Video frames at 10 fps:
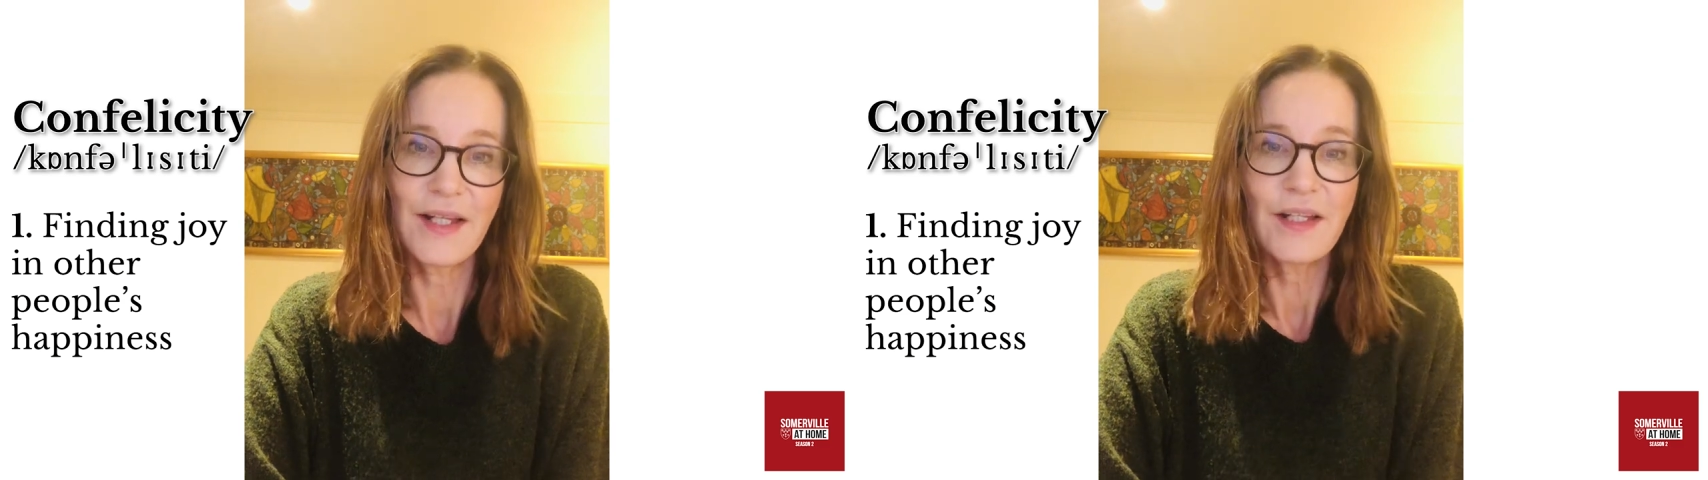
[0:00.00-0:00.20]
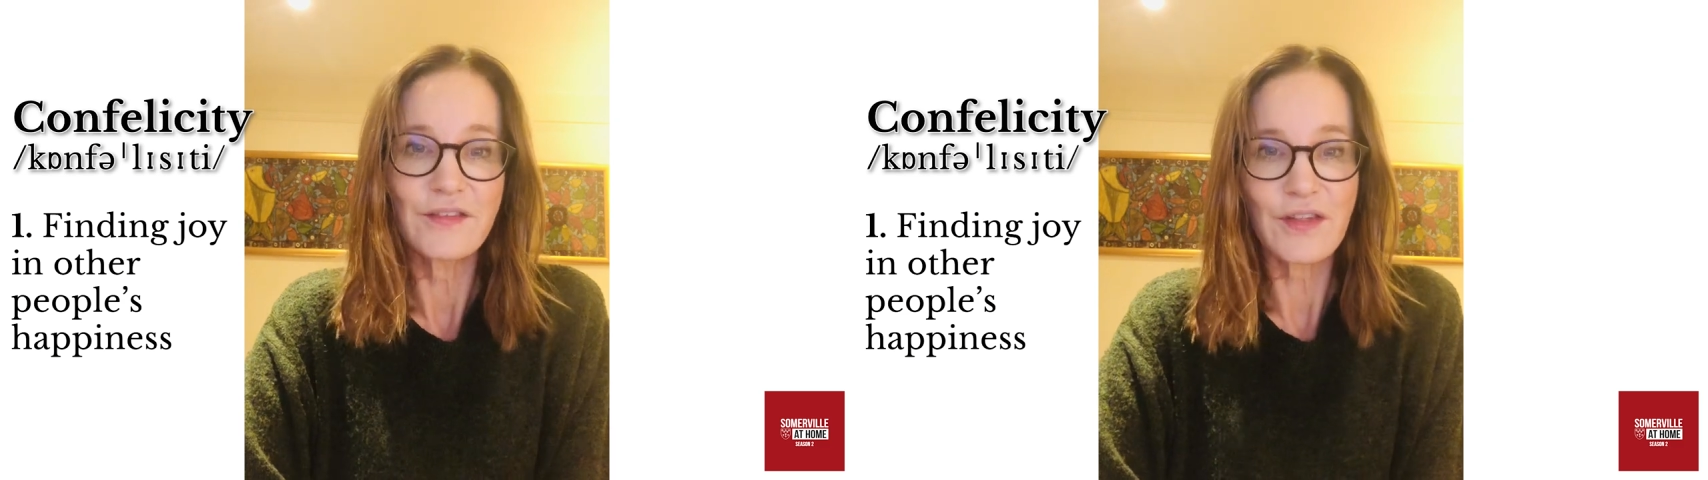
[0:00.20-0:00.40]

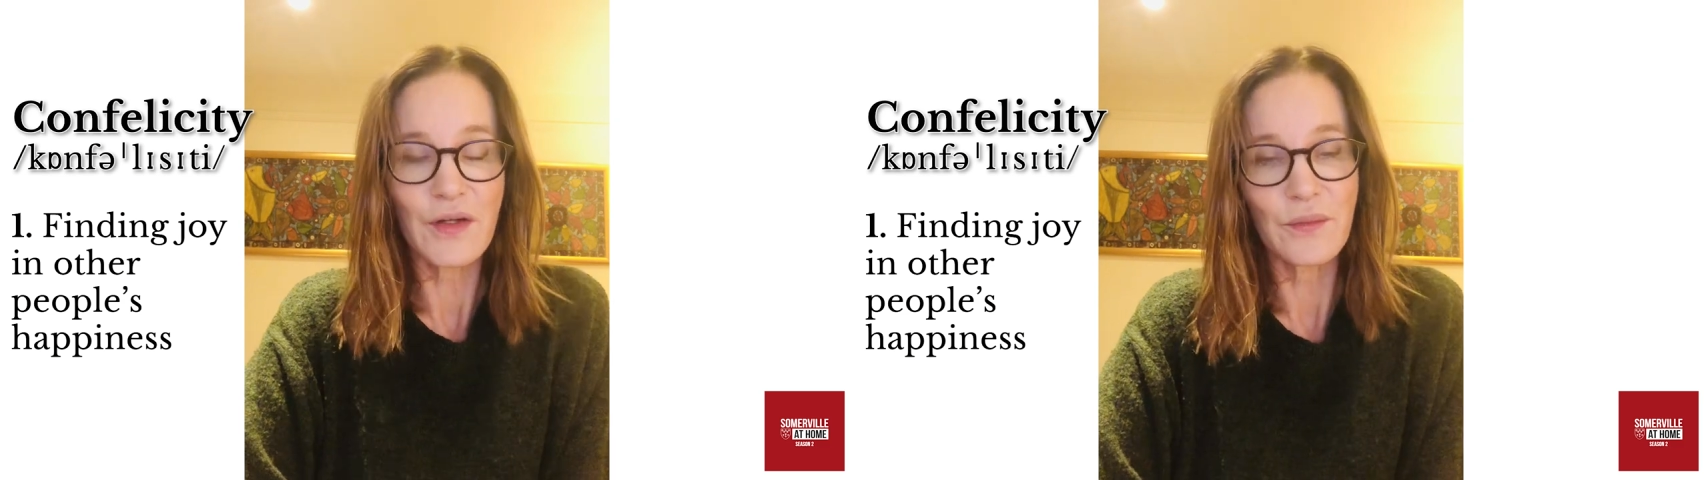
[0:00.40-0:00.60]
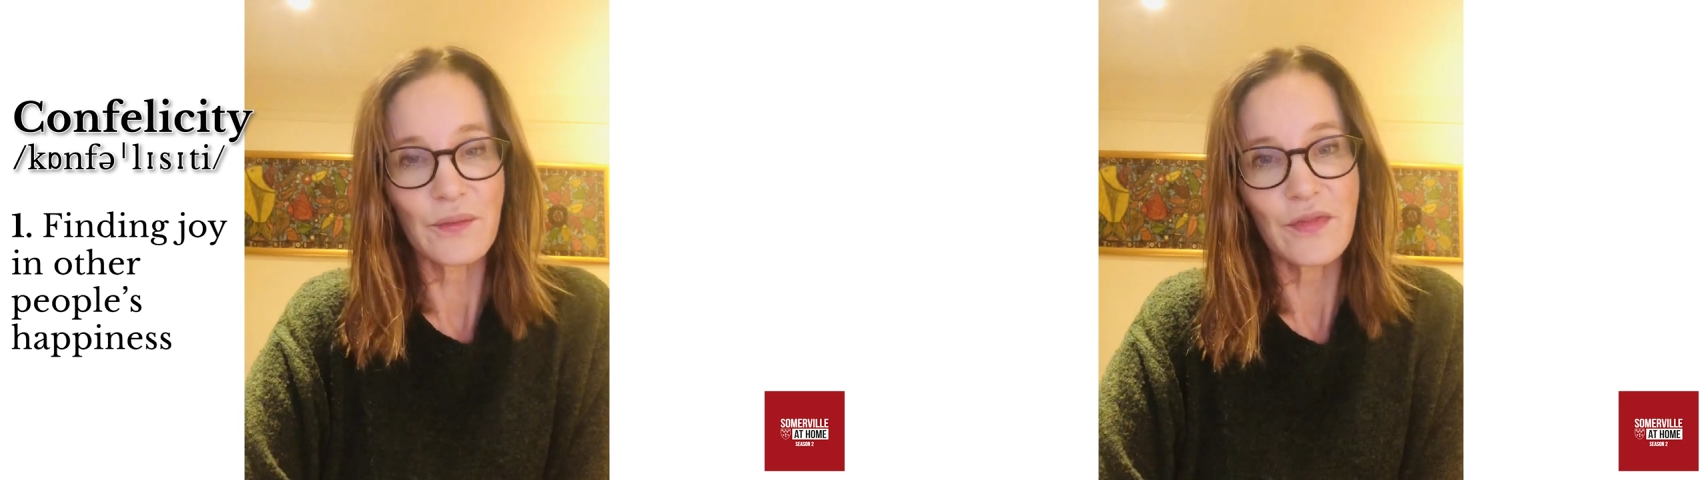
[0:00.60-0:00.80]

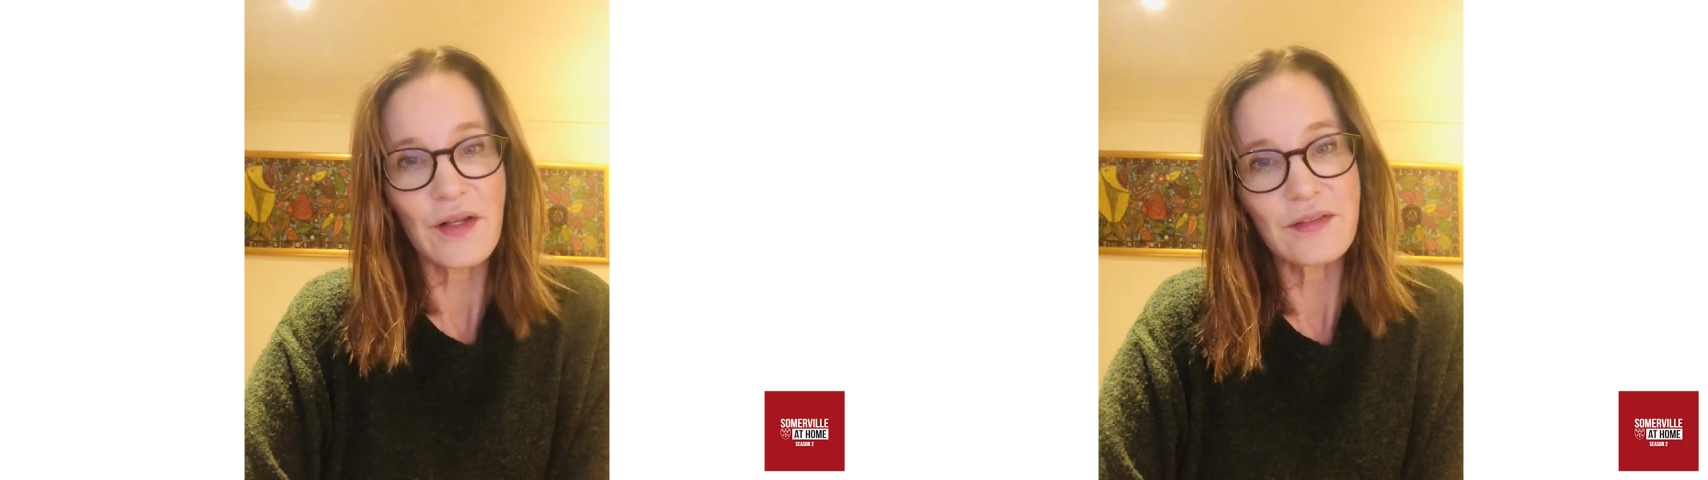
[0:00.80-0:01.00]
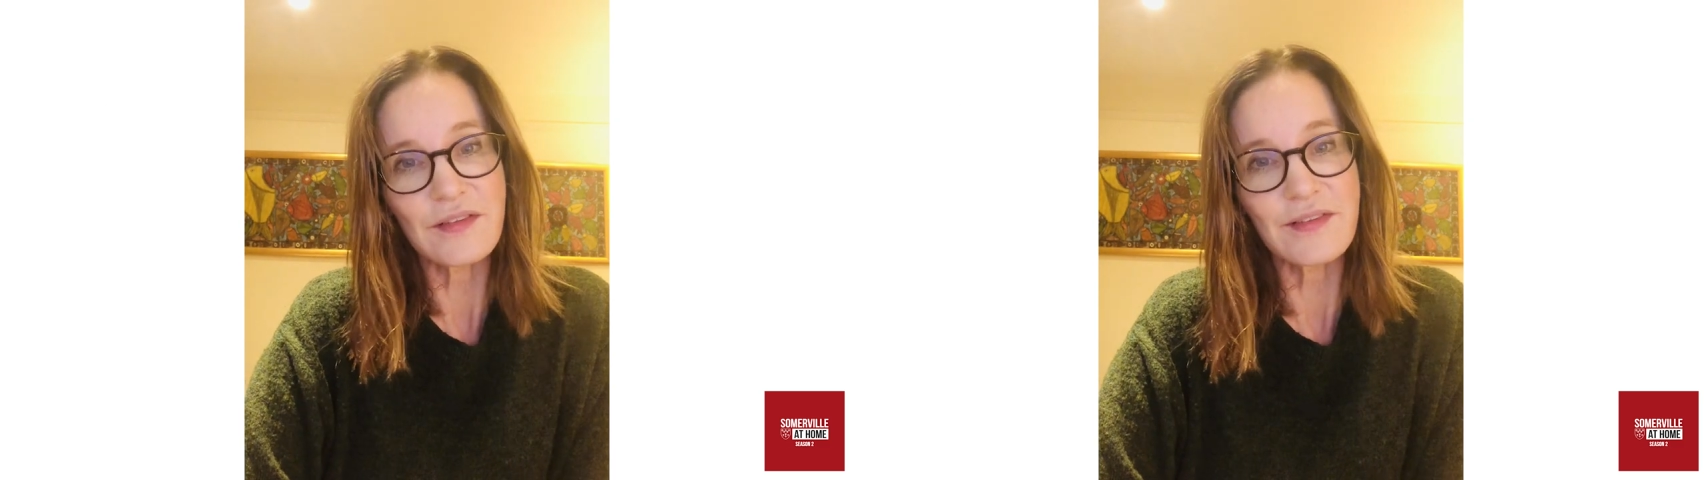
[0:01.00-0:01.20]
So
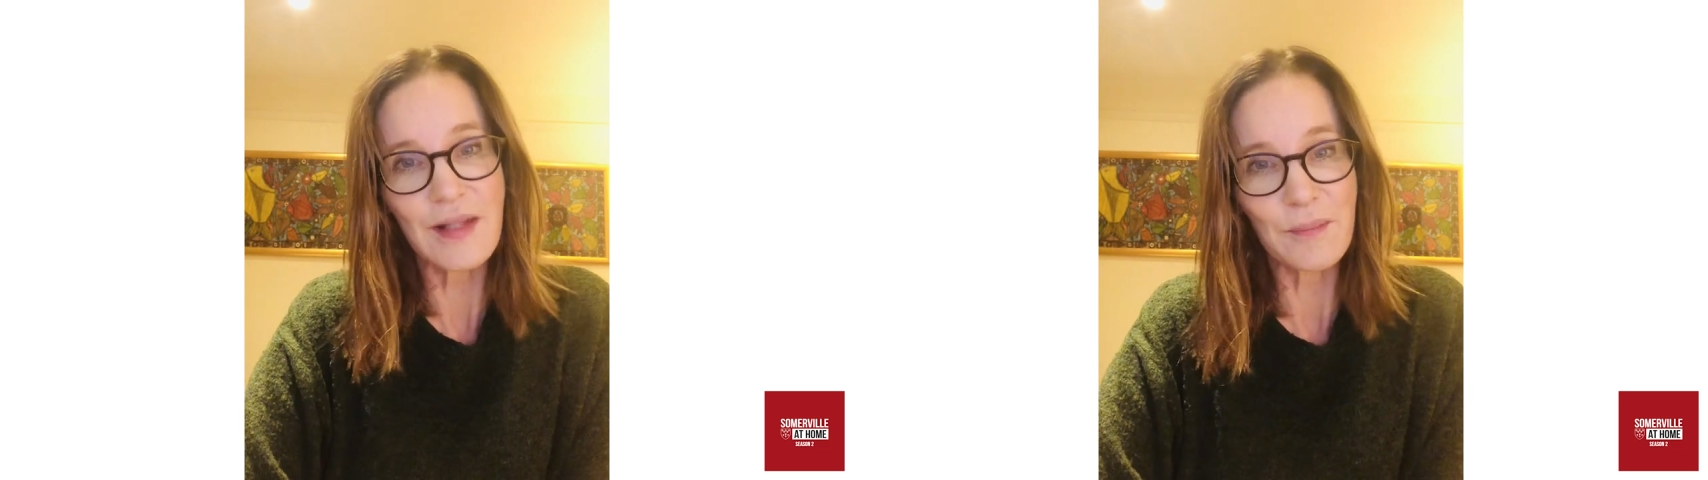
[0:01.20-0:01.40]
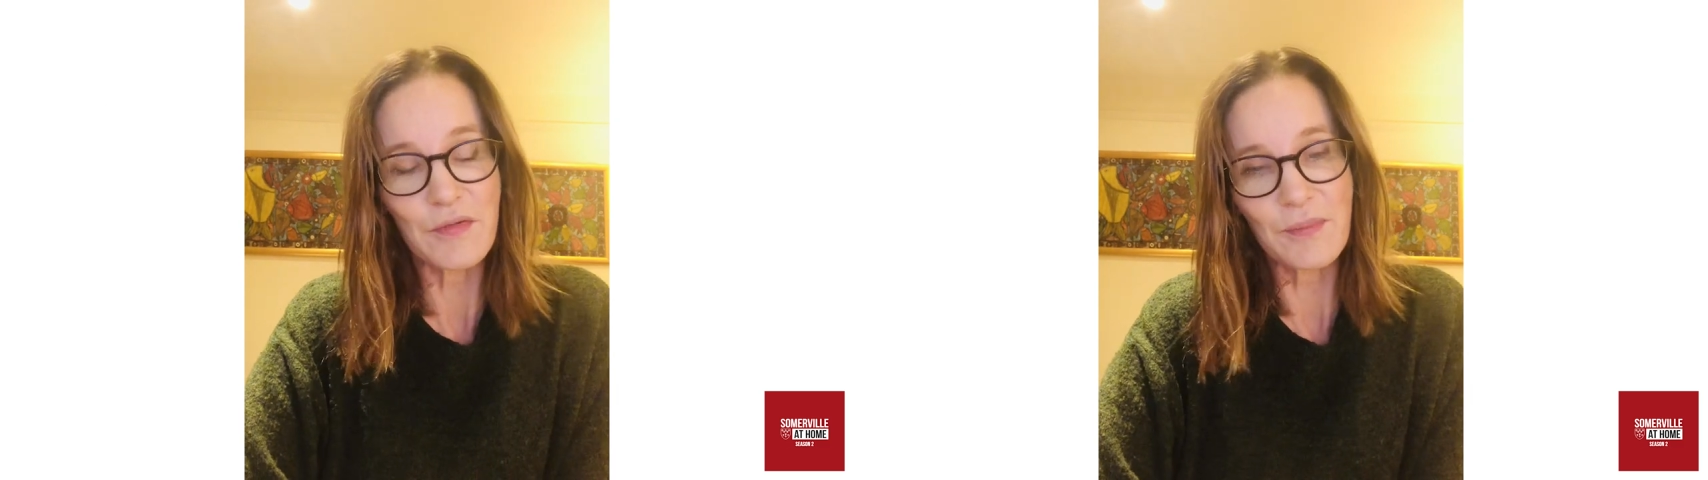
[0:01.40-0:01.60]
those are some of